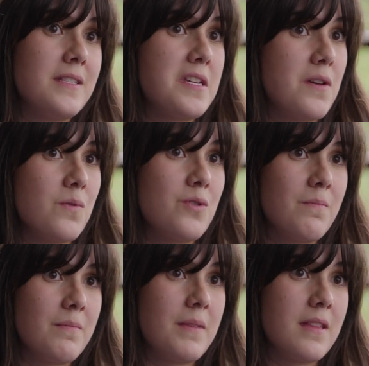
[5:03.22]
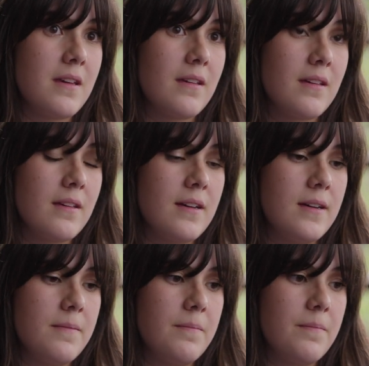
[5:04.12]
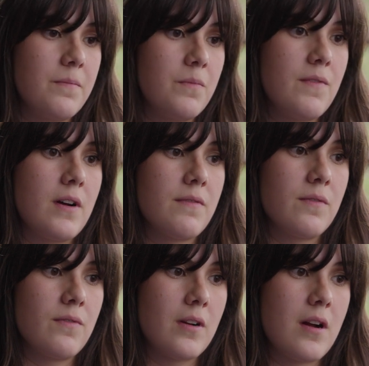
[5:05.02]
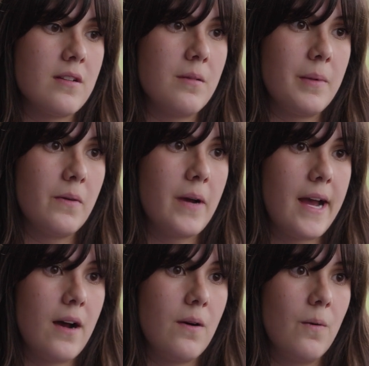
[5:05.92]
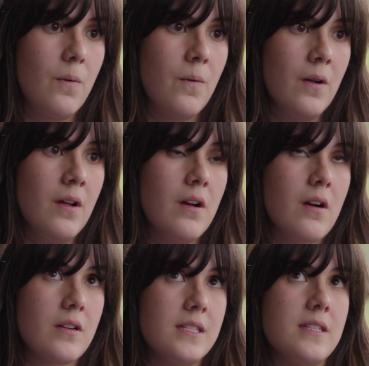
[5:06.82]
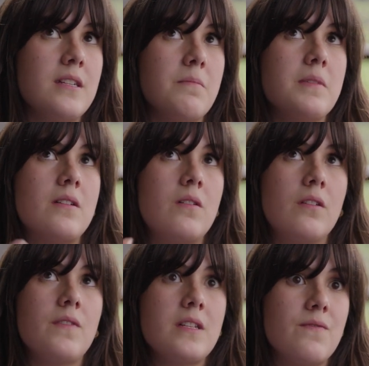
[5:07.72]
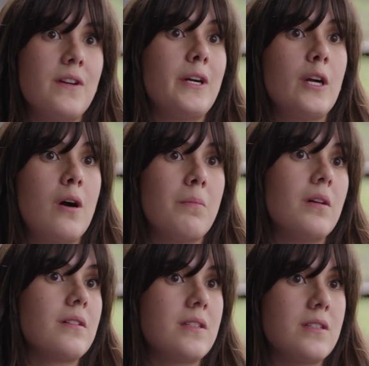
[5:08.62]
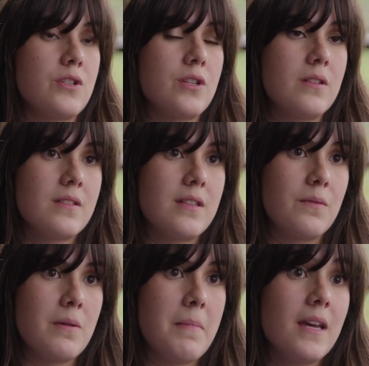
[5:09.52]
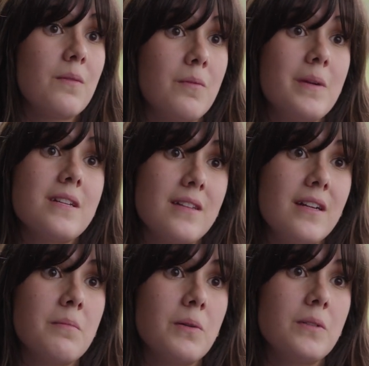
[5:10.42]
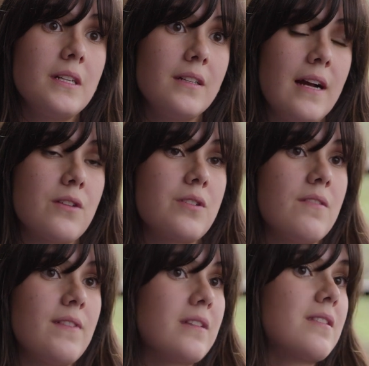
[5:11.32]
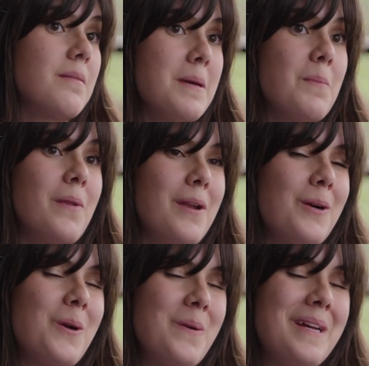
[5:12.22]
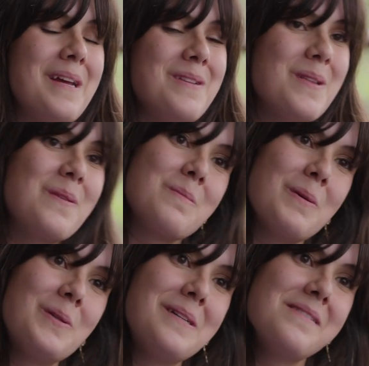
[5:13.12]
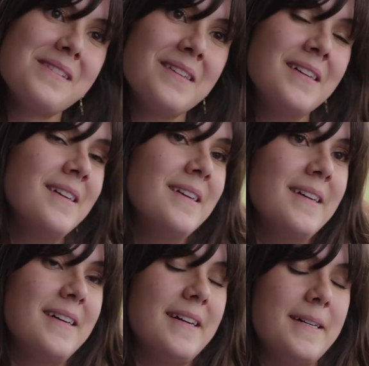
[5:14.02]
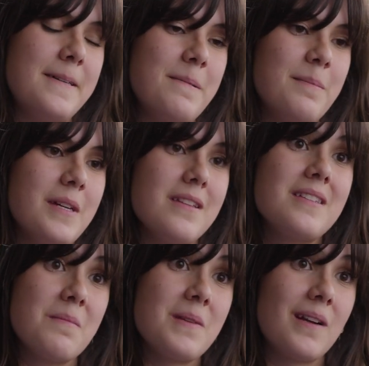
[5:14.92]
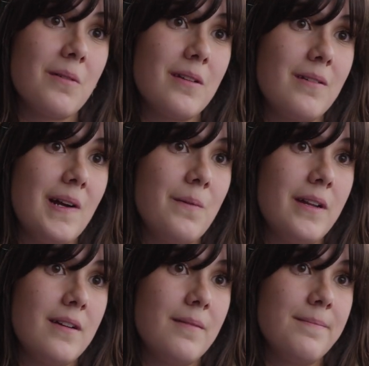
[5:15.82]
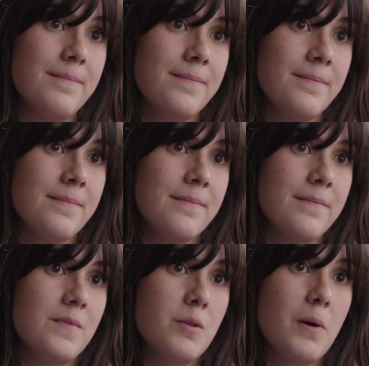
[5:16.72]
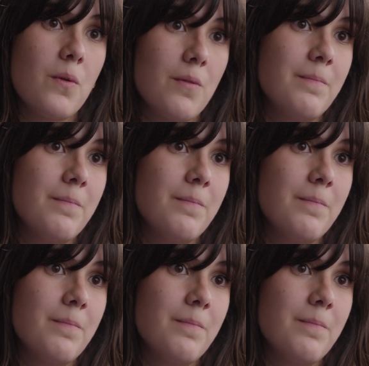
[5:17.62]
huge. I think we've often forgotten about how our systems and all of these very complex decisions that we make when we design a building actually affect the people that are going into those buildings. And this seems like a really great way to do both.